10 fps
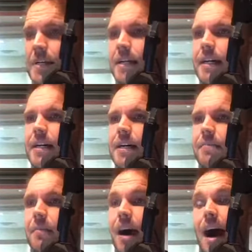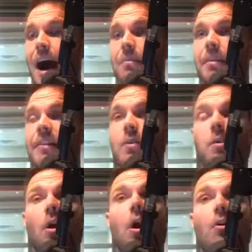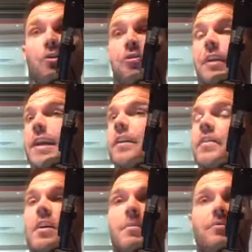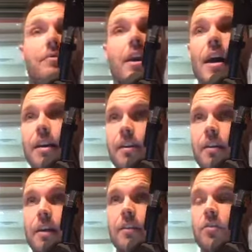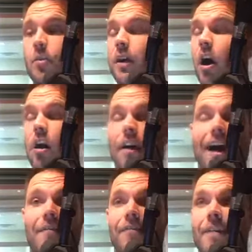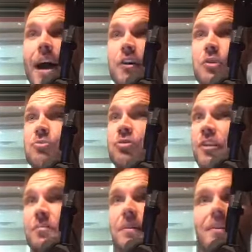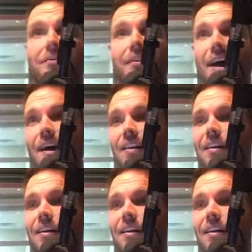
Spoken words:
I believe we were all created in the image of God, and so we all have value just because of that.